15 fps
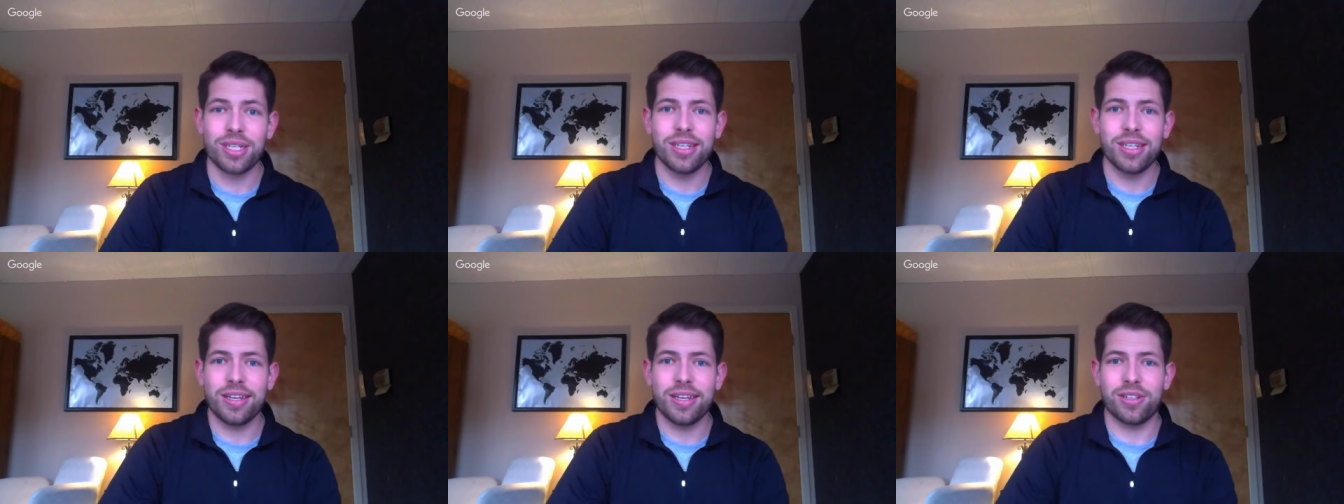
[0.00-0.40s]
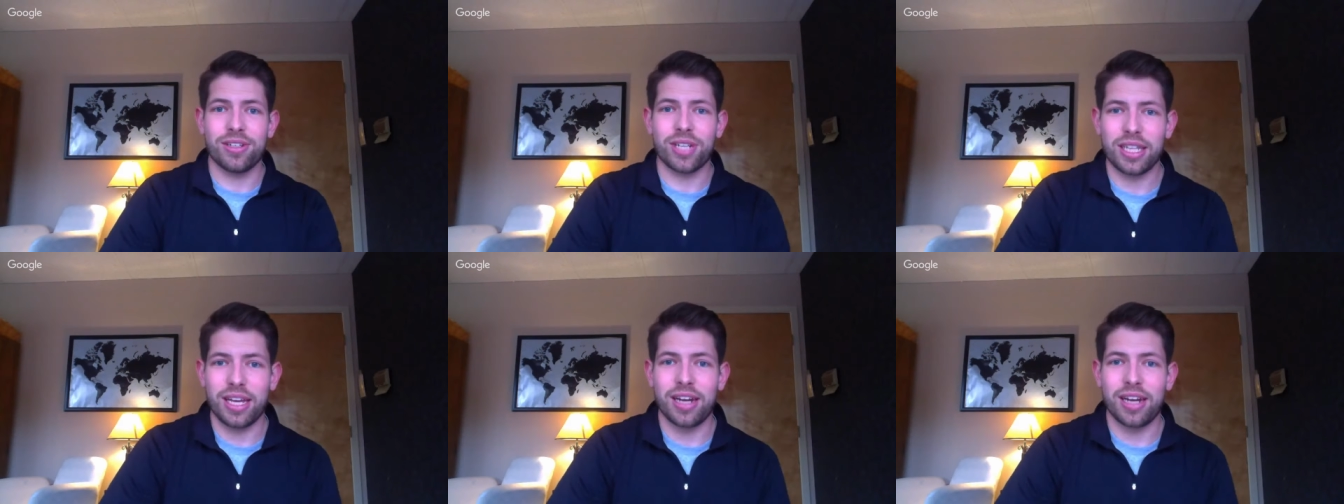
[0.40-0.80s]
Hooking
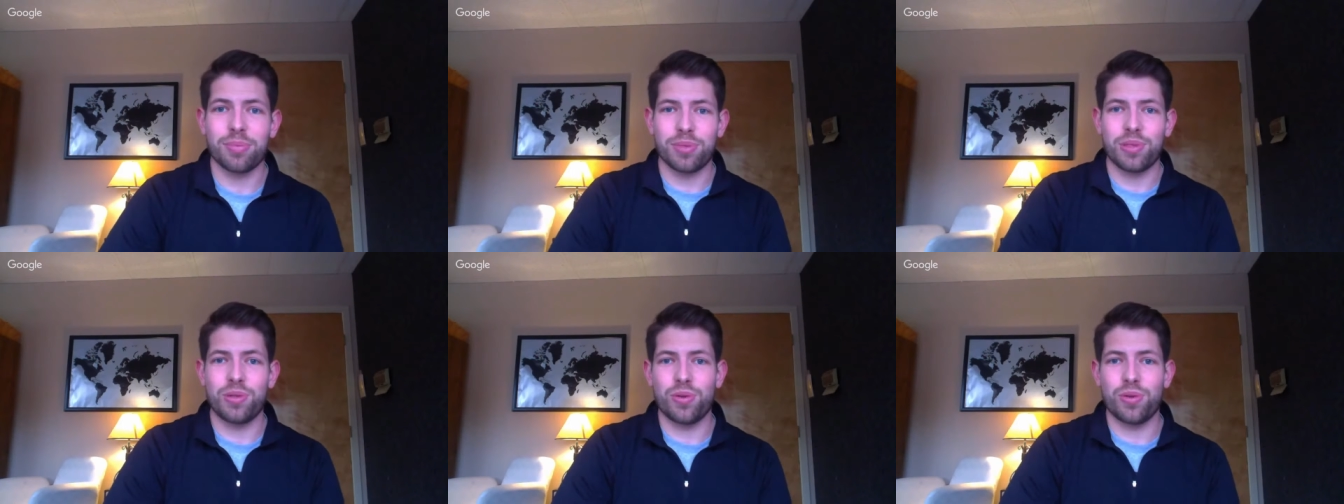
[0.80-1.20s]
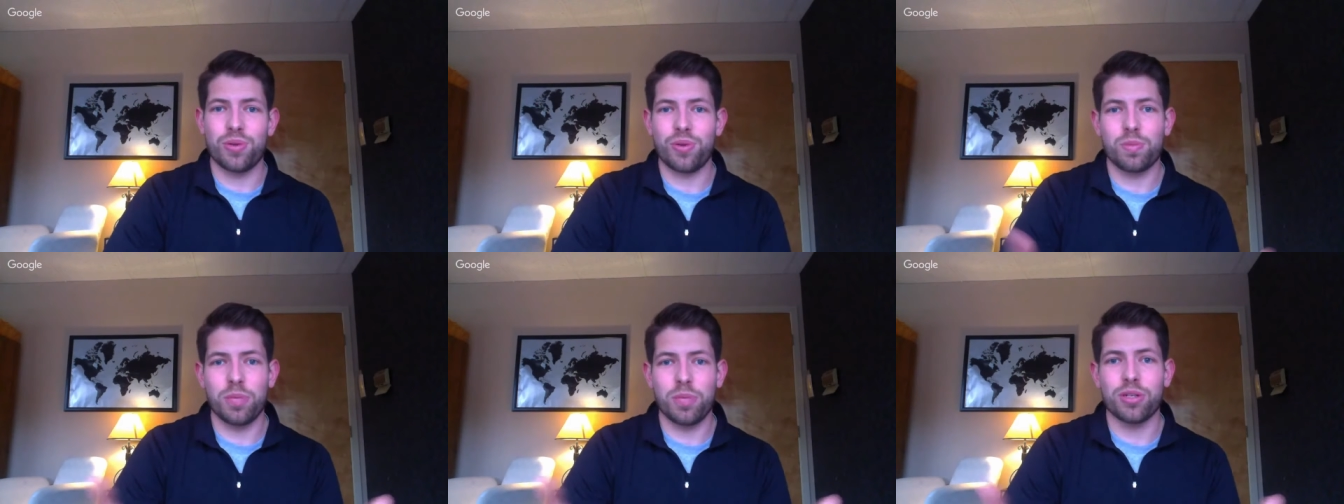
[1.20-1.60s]
that up to
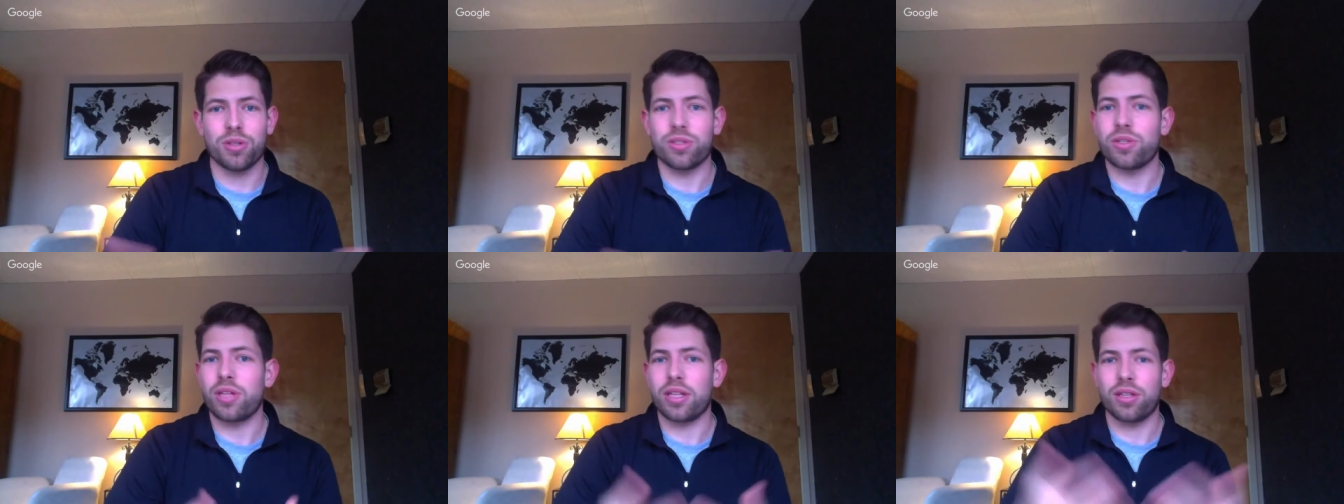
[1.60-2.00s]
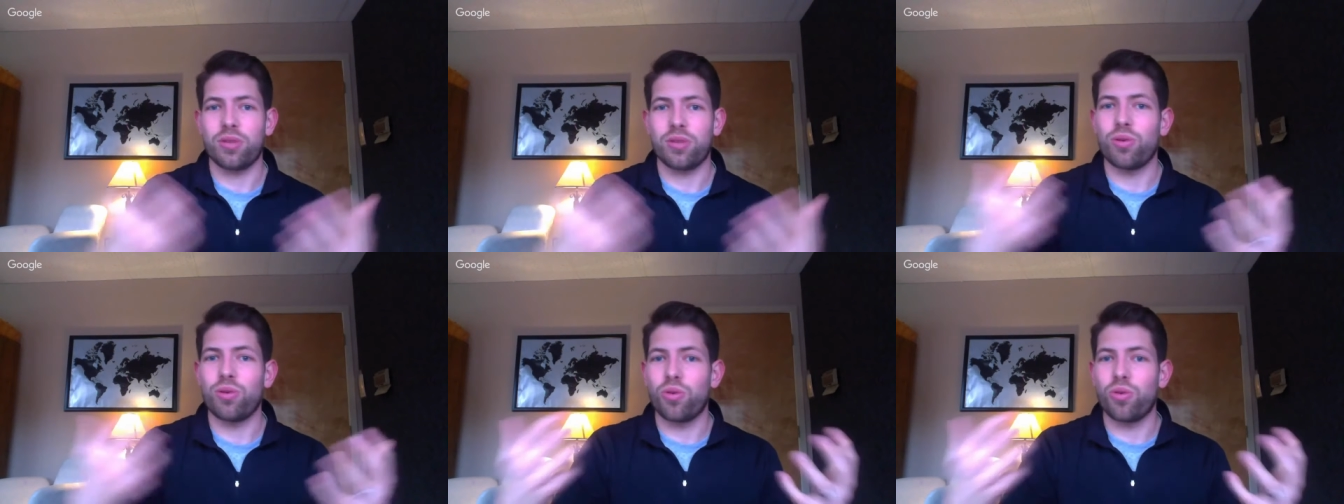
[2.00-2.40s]
speakers so that the
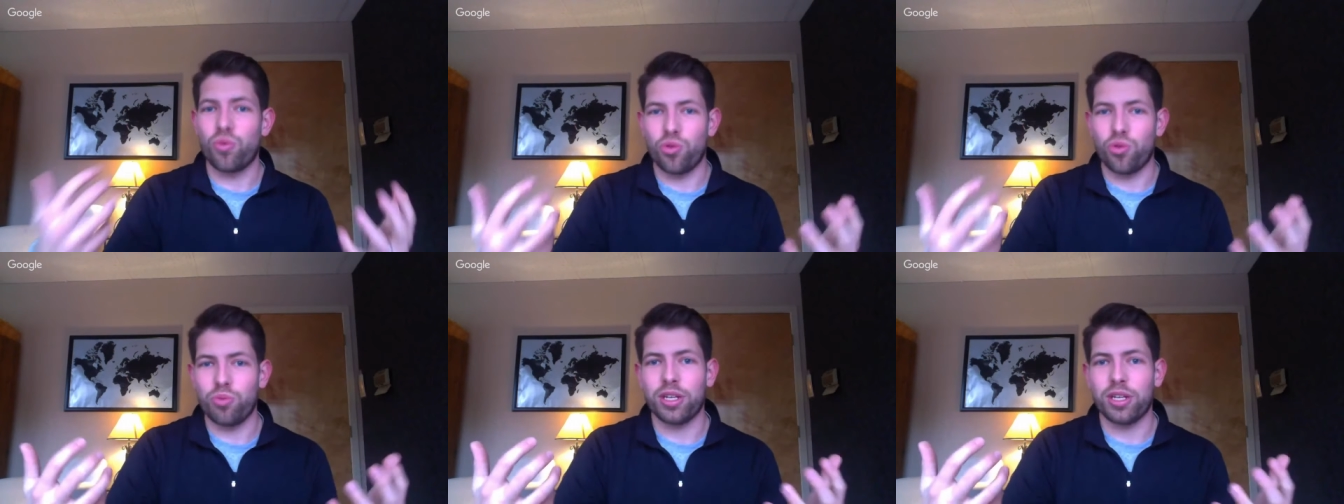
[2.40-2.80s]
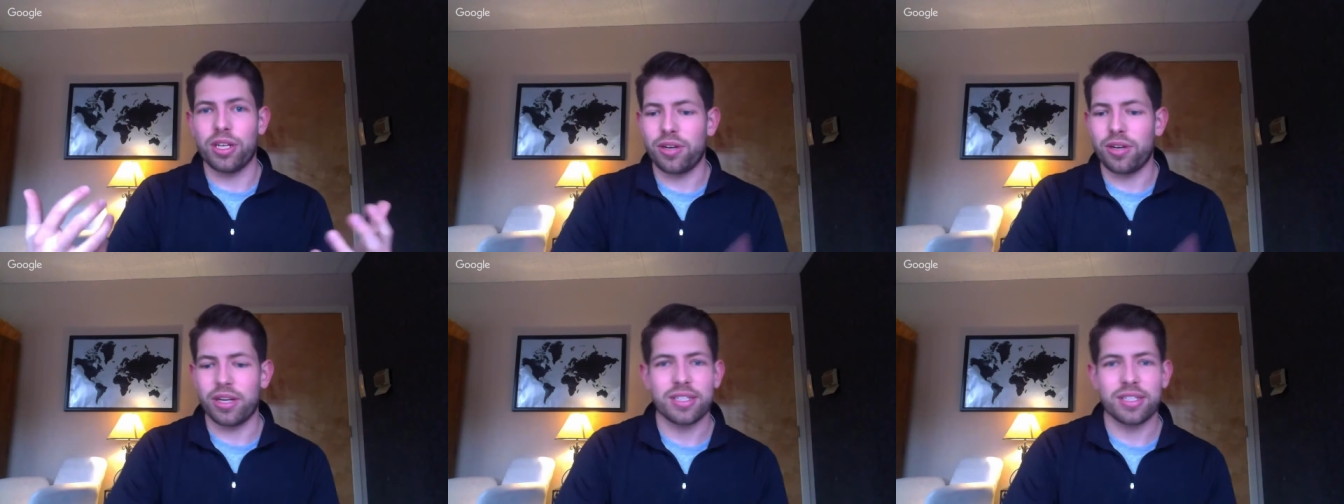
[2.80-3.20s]
whole room can hear
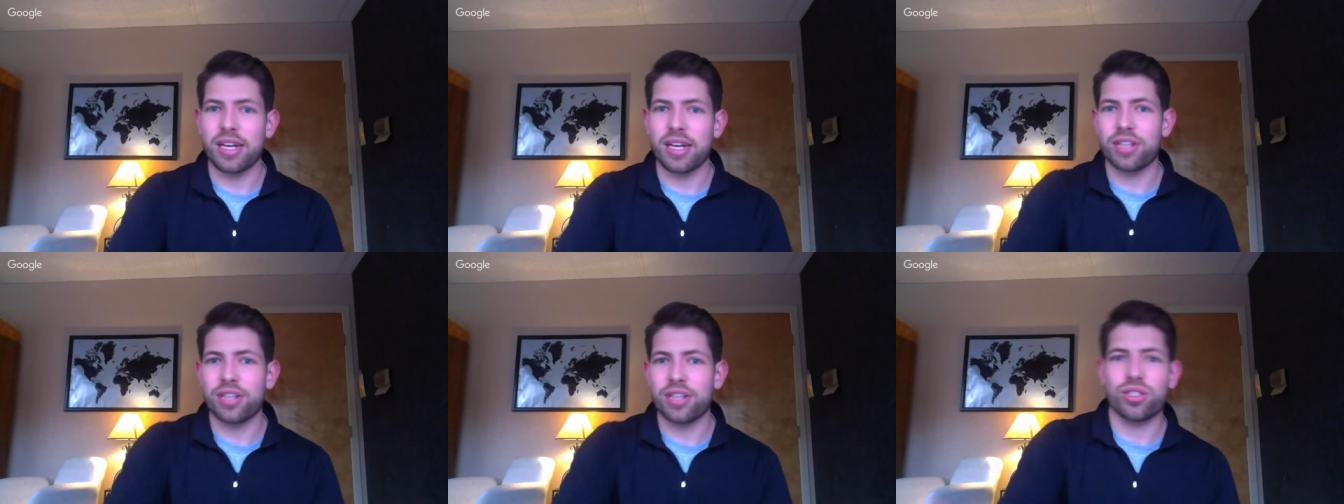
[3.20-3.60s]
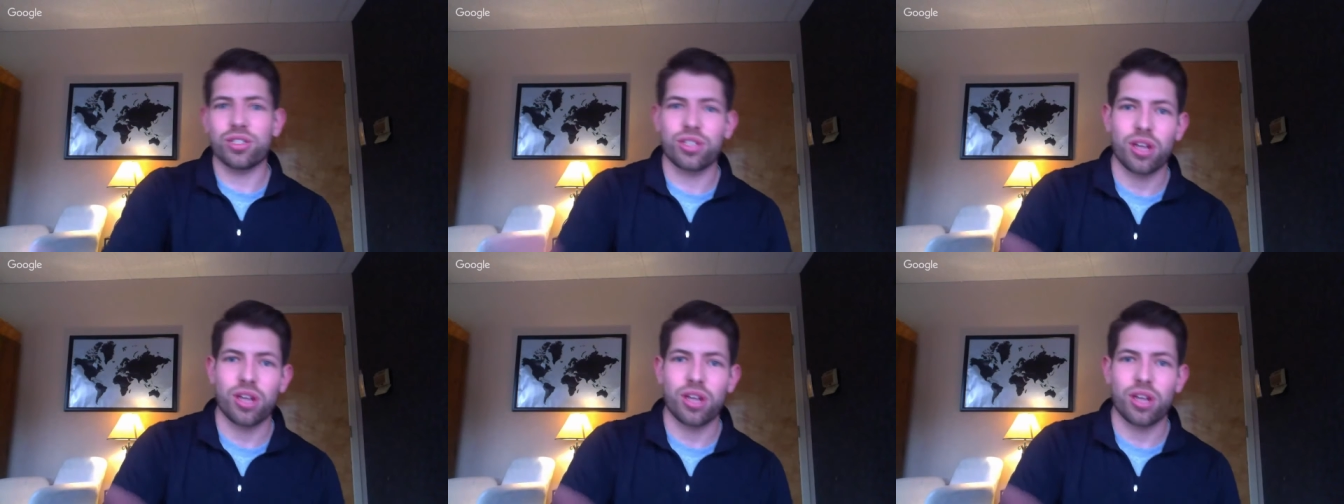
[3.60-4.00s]
it, and it's not just
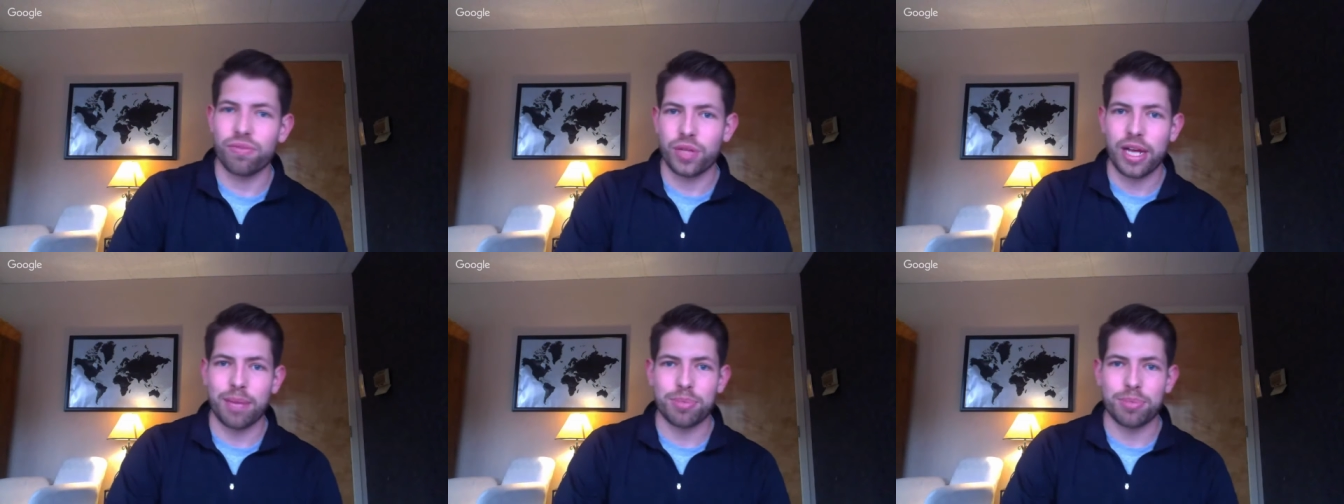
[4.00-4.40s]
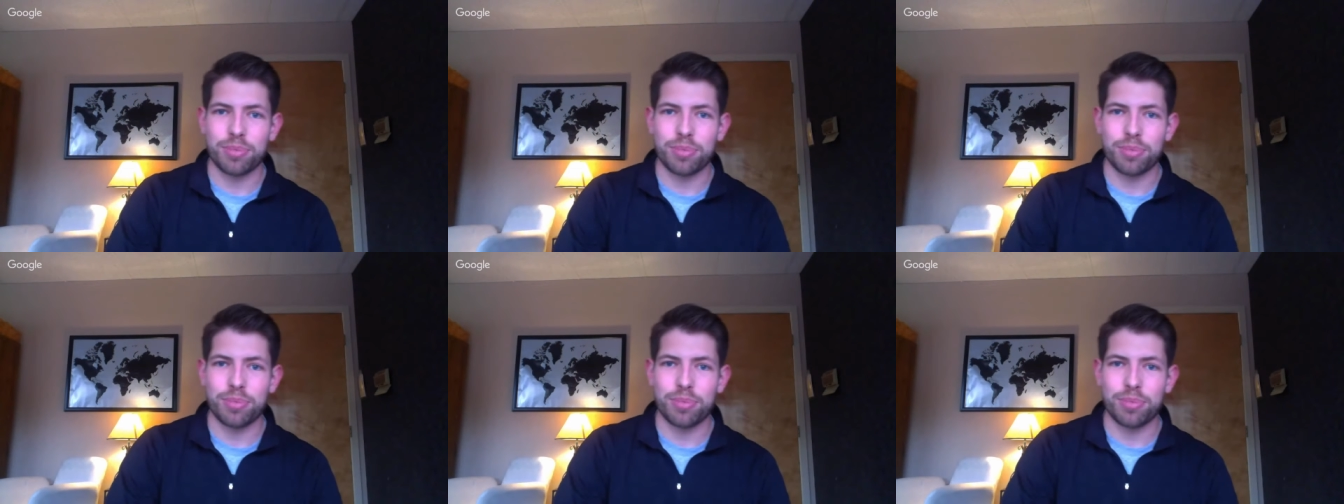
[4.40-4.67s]
off of a laptop.